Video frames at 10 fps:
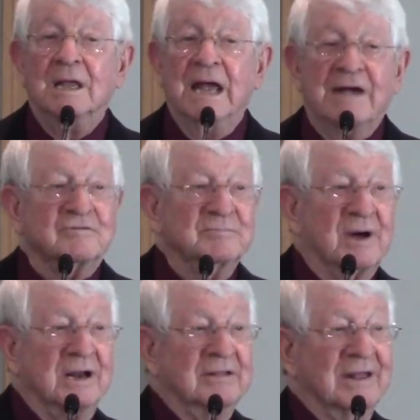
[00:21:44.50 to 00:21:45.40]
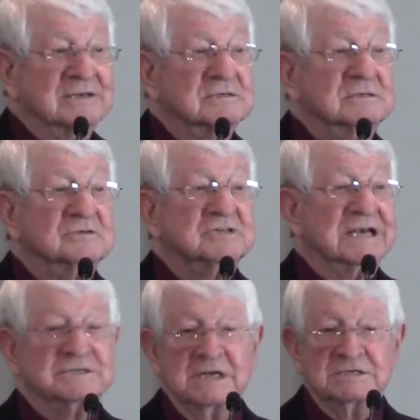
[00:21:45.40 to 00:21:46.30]
everybody that
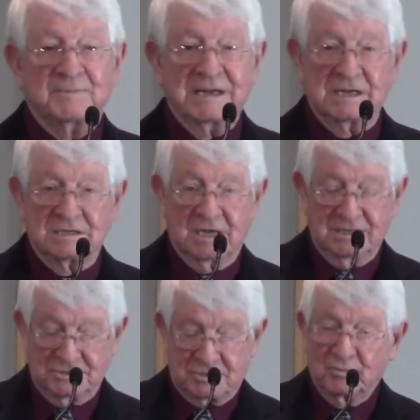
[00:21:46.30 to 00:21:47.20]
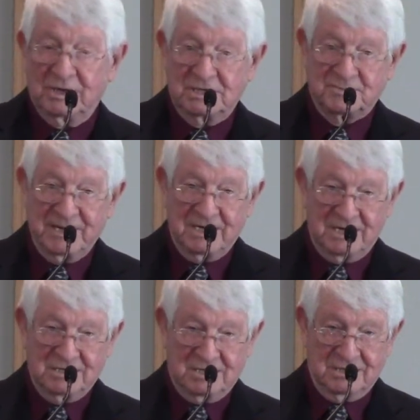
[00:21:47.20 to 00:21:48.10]
says they speak in tongues are really speaking
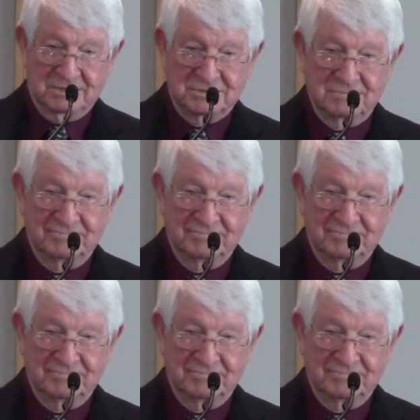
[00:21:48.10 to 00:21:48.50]
in tongues.